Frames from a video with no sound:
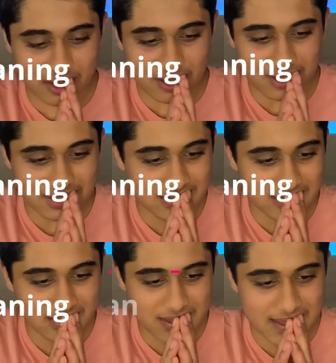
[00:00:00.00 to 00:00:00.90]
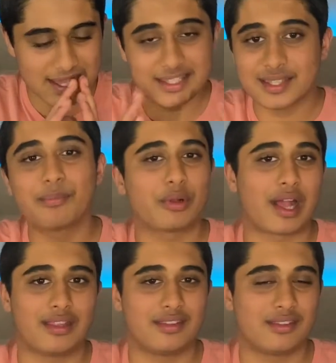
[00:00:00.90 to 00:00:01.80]
It's simple,
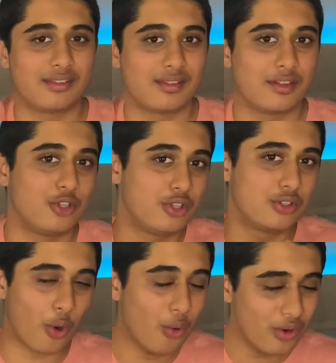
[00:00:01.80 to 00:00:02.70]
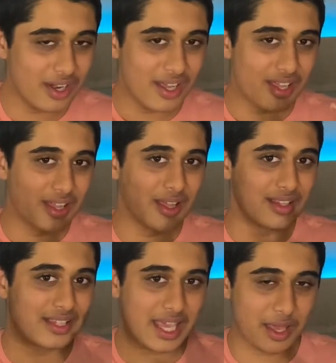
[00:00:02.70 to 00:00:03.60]
guys. Don't
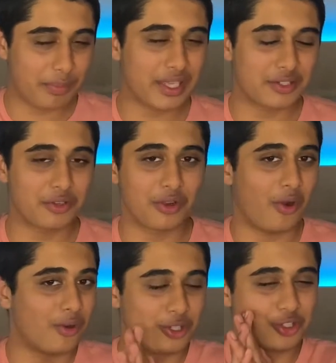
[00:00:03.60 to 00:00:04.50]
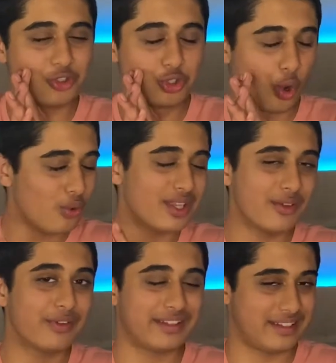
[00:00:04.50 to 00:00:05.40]
take a picture, or just don't live
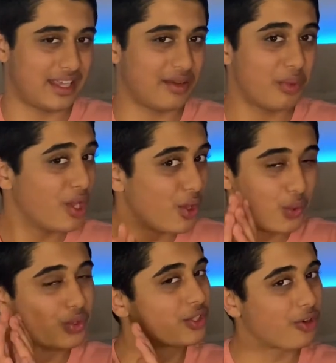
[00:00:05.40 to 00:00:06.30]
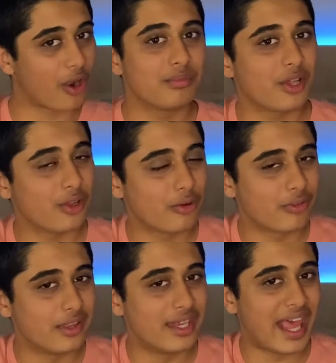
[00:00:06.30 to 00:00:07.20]
with a setup with crumbs all over
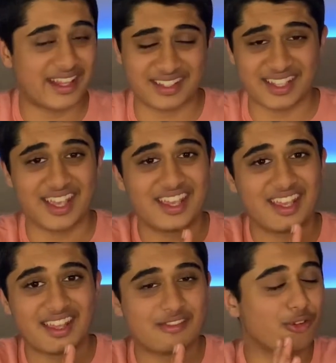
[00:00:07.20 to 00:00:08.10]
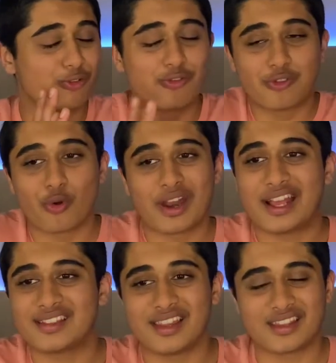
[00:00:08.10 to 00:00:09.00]
the desk. Your floor
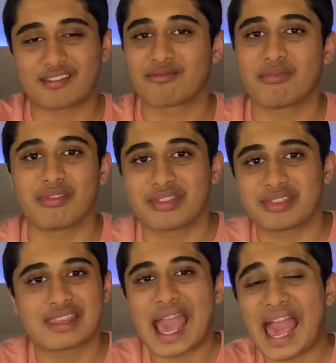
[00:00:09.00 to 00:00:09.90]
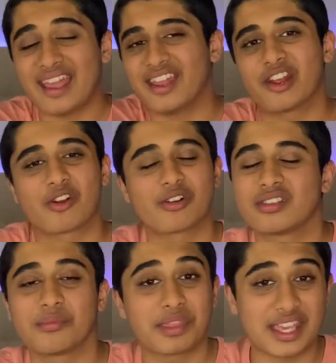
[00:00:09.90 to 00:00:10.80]
has like cat hair or
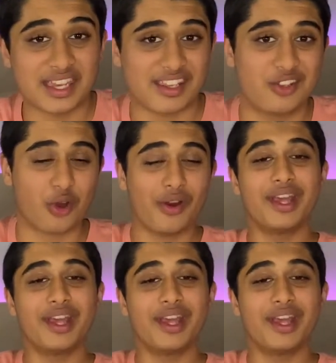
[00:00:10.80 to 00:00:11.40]
something in it, you know.